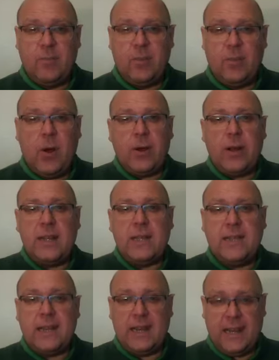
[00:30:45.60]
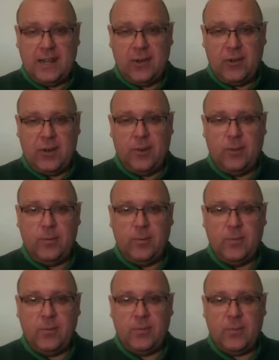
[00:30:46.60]
God is still in control
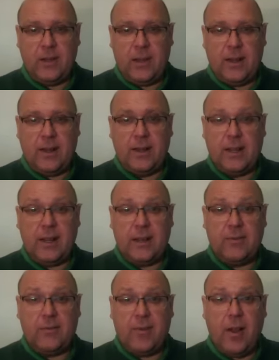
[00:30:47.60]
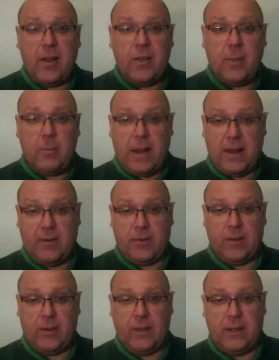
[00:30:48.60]
and I'm going to find the man of God.